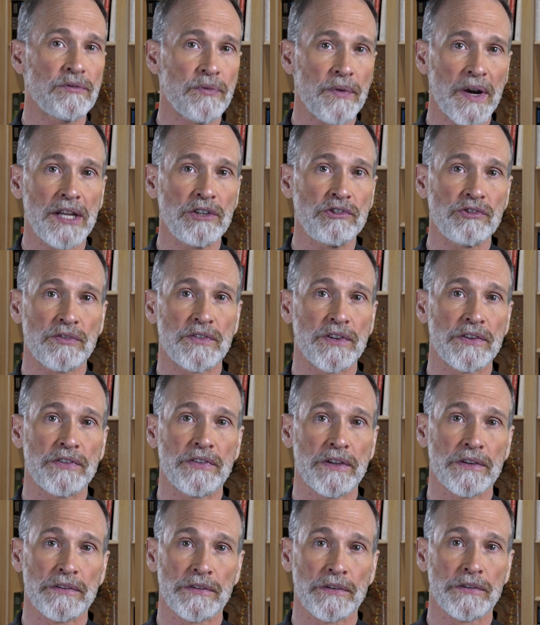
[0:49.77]
range of
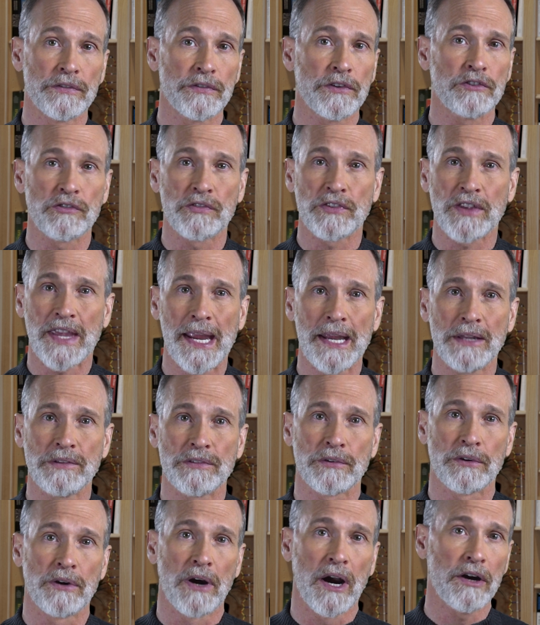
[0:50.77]
diseases such as
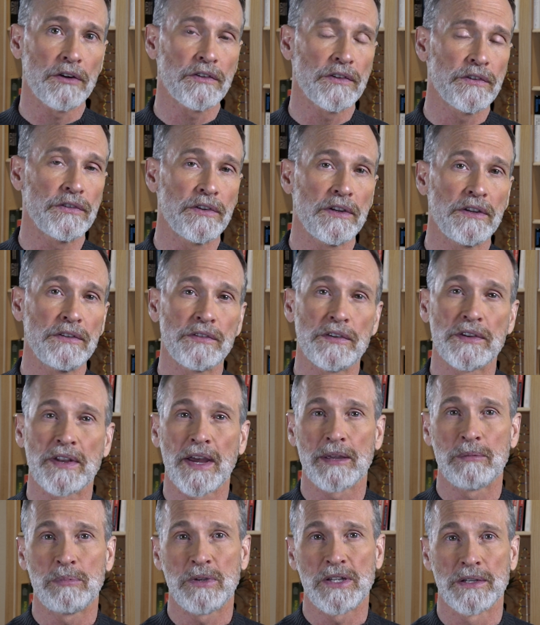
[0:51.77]
cancer, heart disease, and
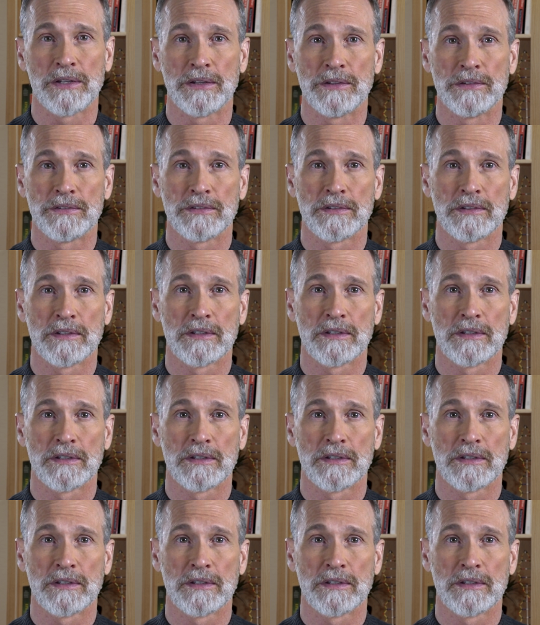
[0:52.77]
diabetes.